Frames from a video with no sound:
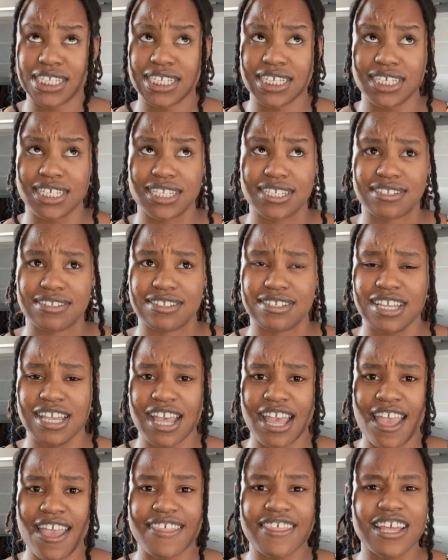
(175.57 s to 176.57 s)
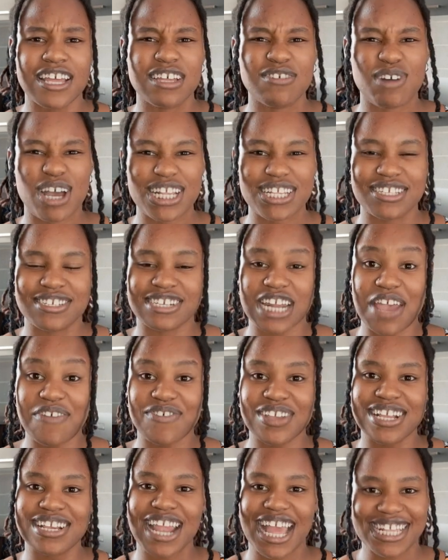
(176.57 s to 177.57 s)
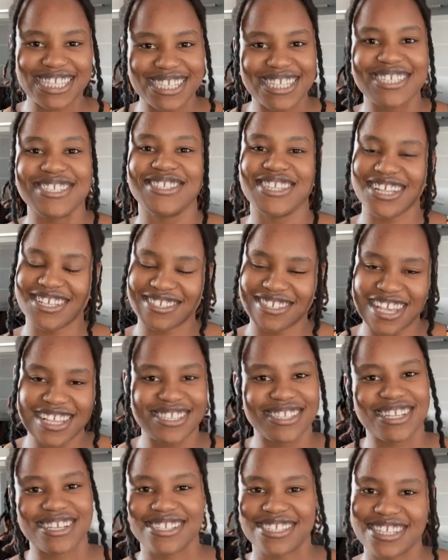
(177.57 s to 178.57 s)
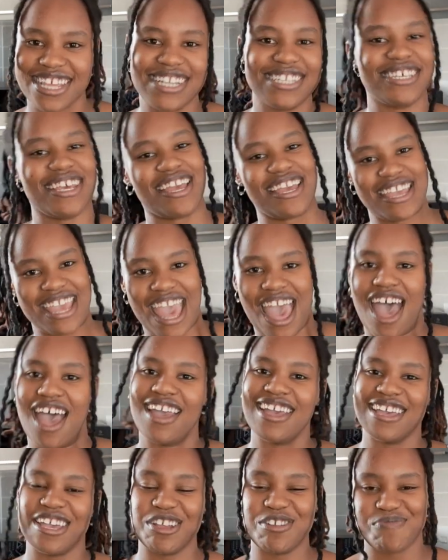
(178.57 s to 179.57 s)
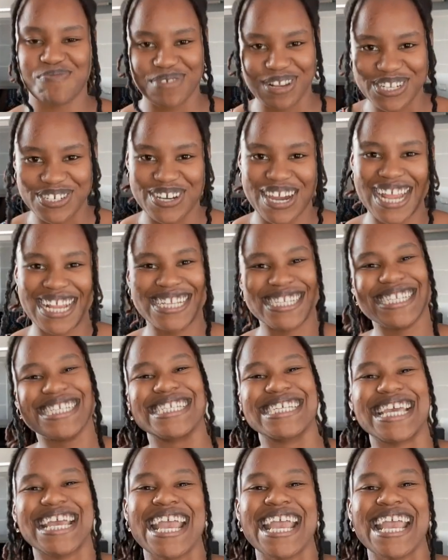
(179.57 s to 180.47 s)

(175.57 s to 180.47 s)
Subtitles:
and Driving License Testing Center, in Midrand.